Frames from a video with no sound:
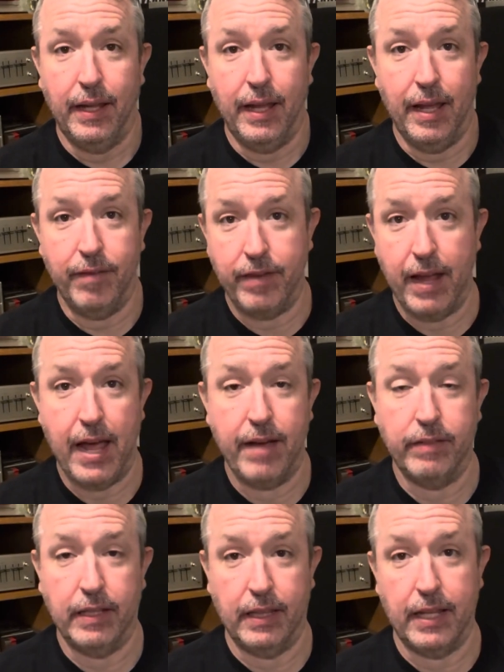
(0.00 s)
If you
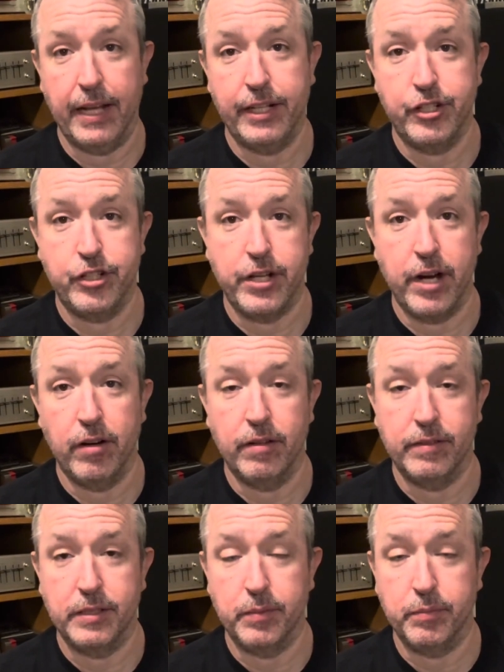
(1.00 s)
haven't liked, shared,
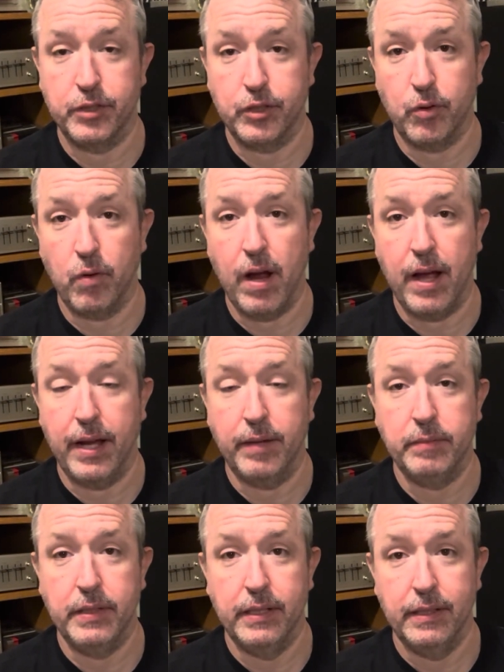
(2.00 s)
and
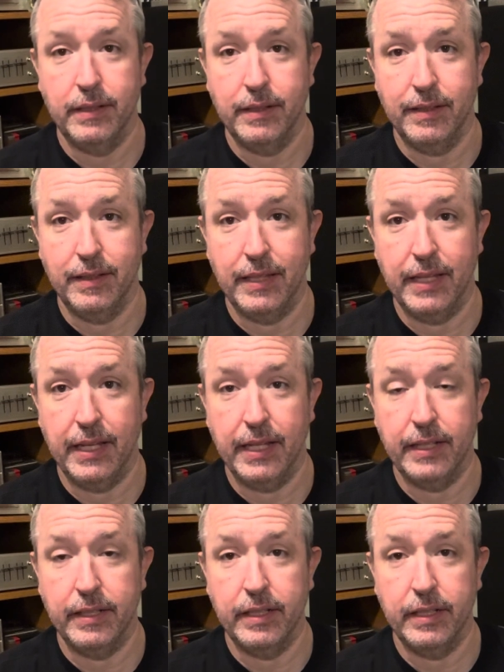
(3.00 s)
subscribed,
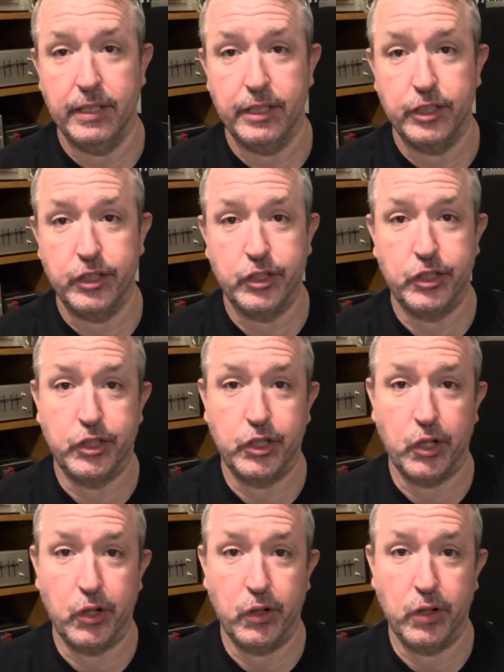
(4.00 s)
then
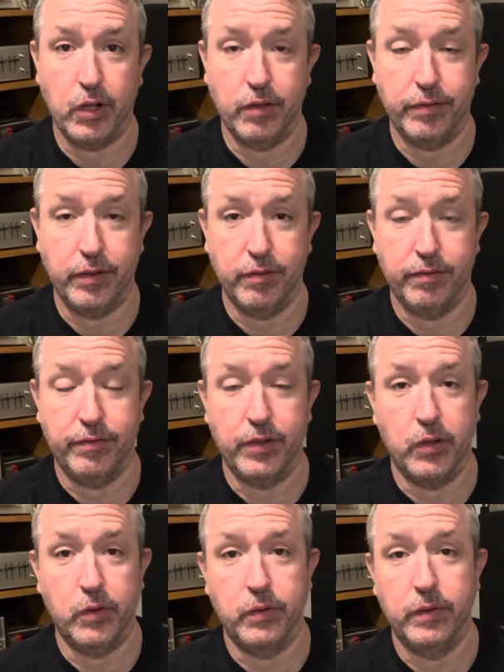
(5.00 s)
turn off your
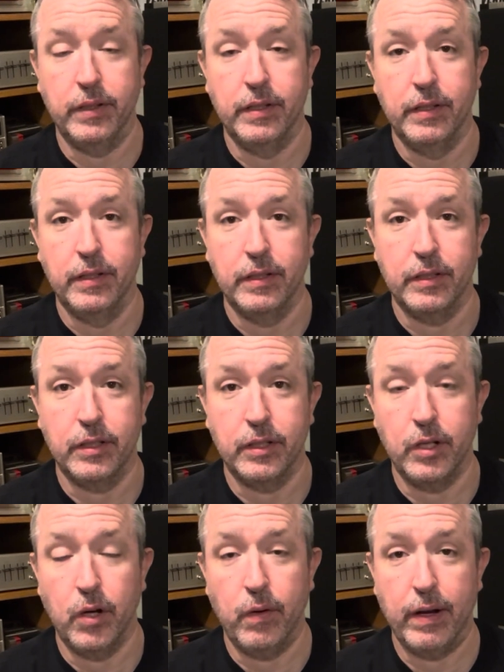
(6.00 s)
phone,
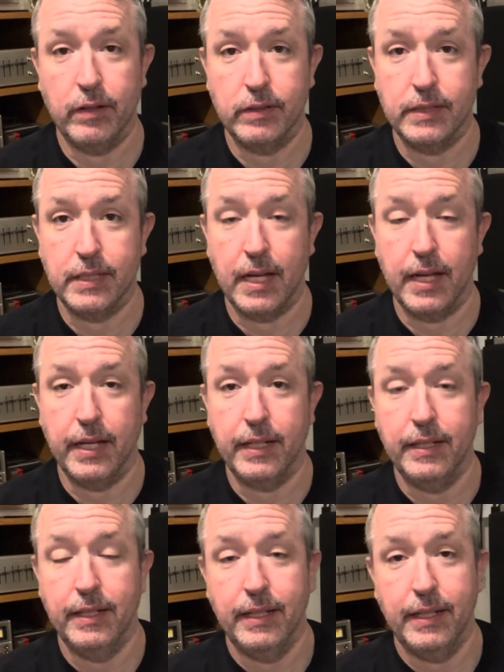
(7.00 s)
go
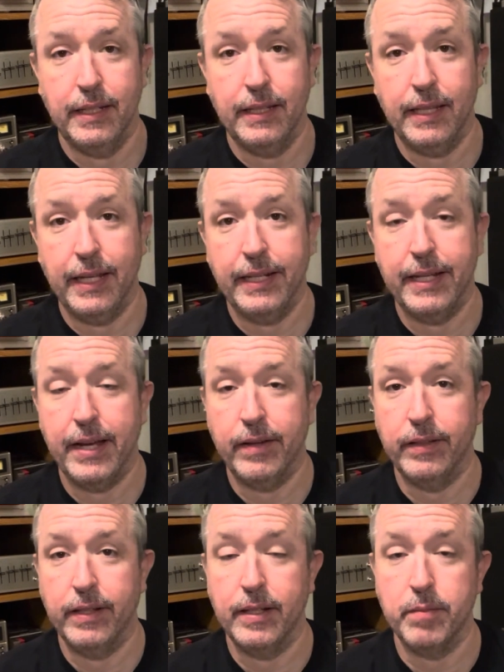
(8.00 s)
outside, and lay
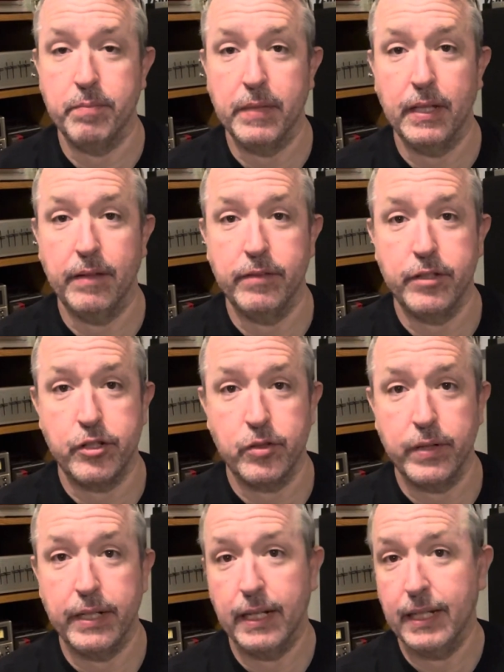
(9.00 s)
down in the middle of a
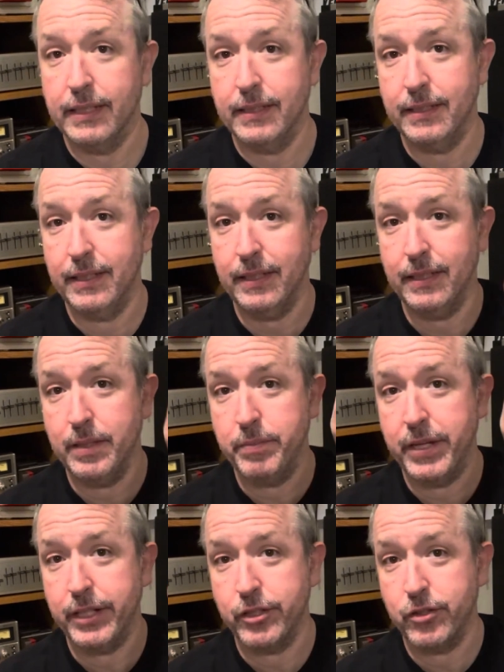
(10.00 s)
street until a
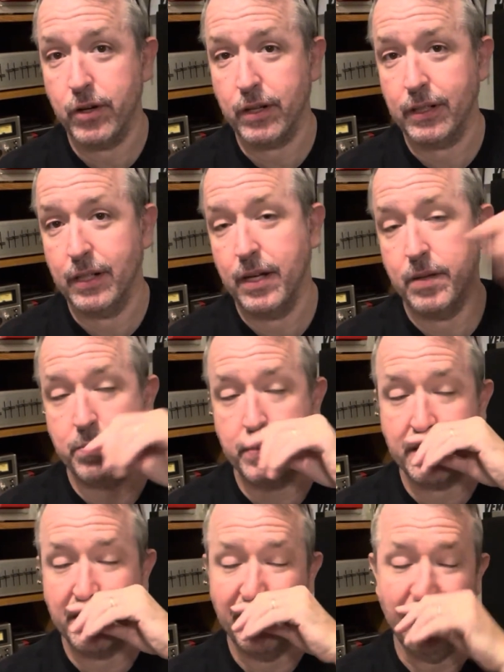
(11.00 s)
big truck comes.